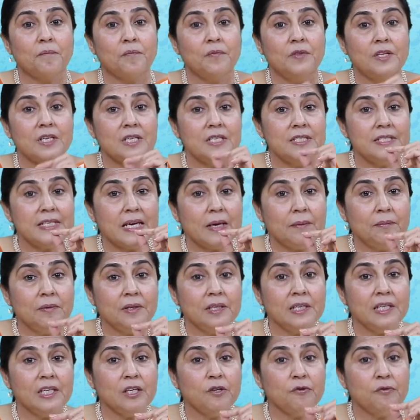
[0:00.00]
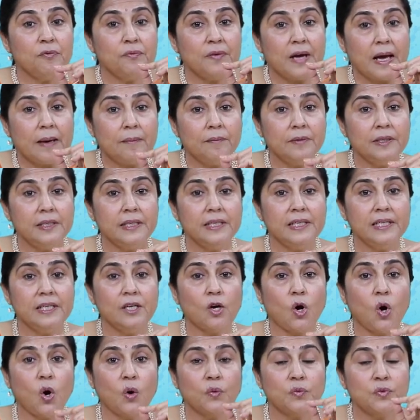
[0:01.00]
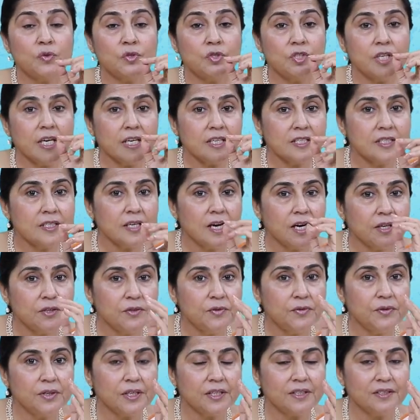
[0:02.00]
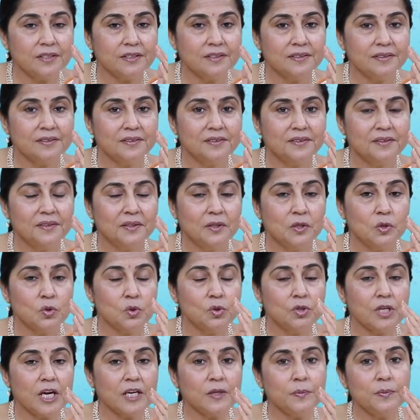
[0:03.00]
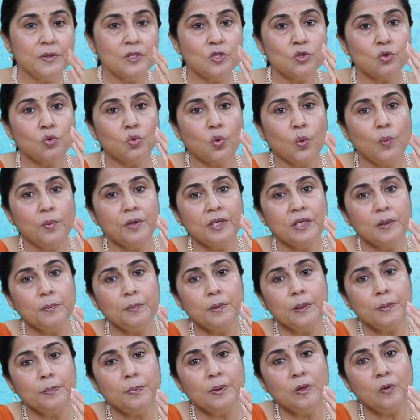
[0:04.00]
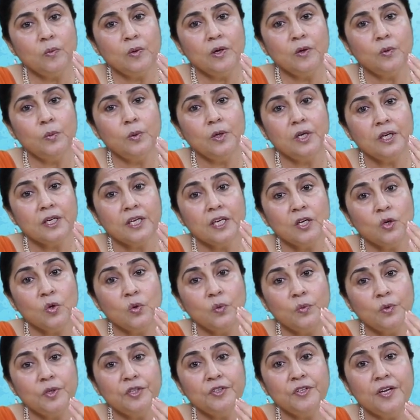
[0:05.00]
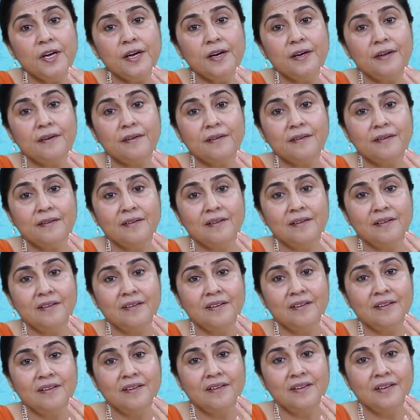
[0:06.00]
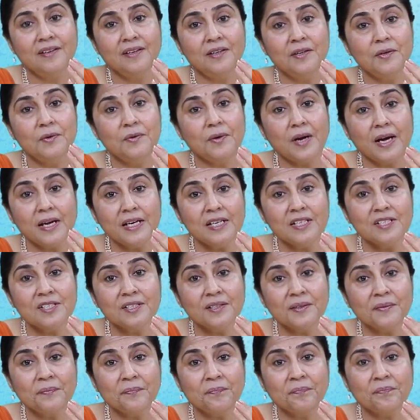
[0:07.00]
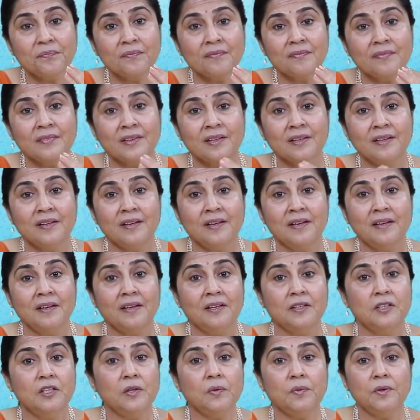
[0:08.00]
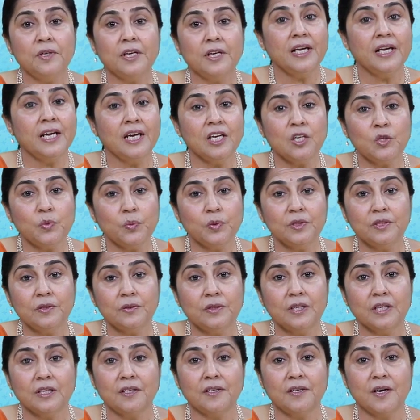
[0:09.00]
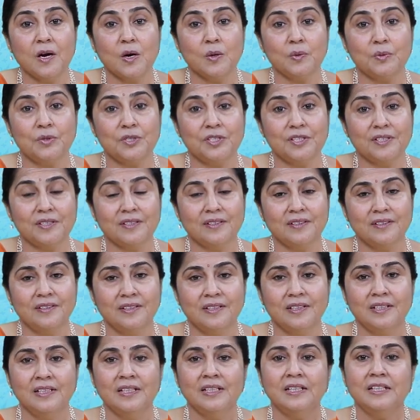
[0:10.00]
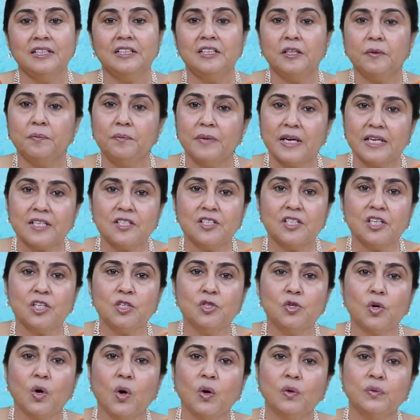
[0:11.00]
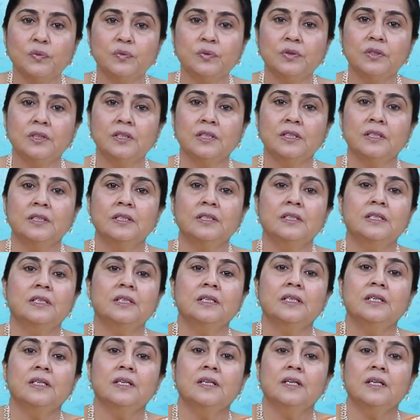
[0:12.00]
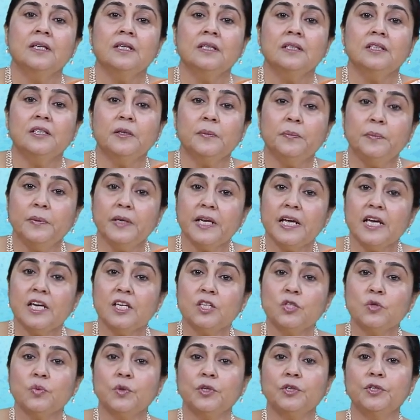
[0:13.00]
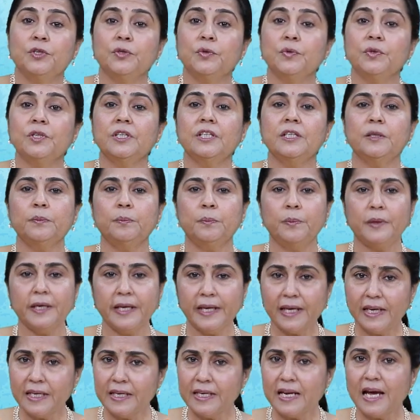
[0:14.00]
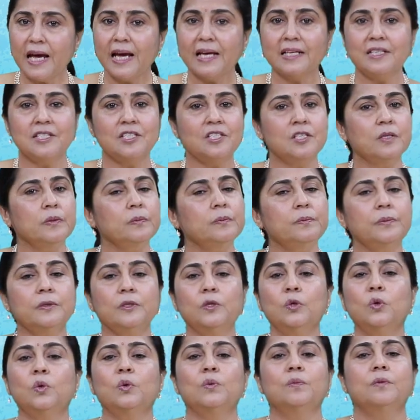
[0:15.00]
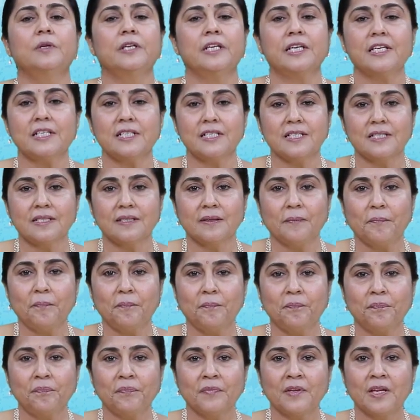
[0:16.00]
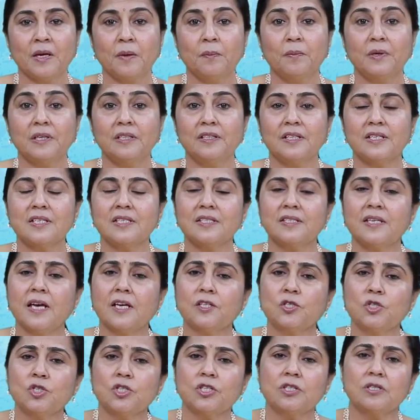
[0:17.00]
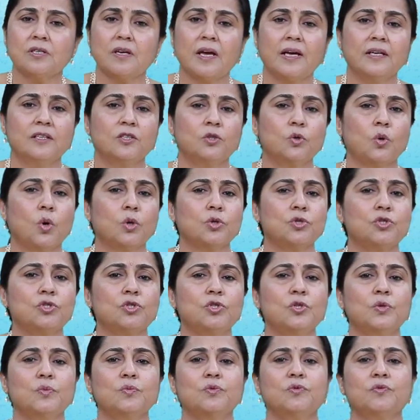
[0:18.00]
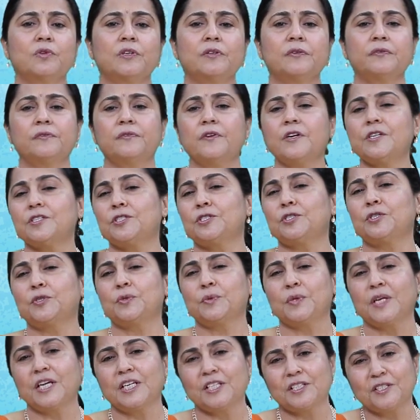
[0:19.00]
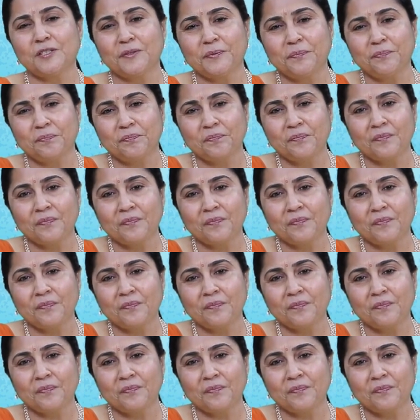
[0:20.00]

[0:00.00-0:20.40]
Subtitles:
The Gemini family of 600. So that means so many people were working over there, right? They hit with the crowds. The message of the plays were usually plain and simple homilies, but the sets and costumes were first rate.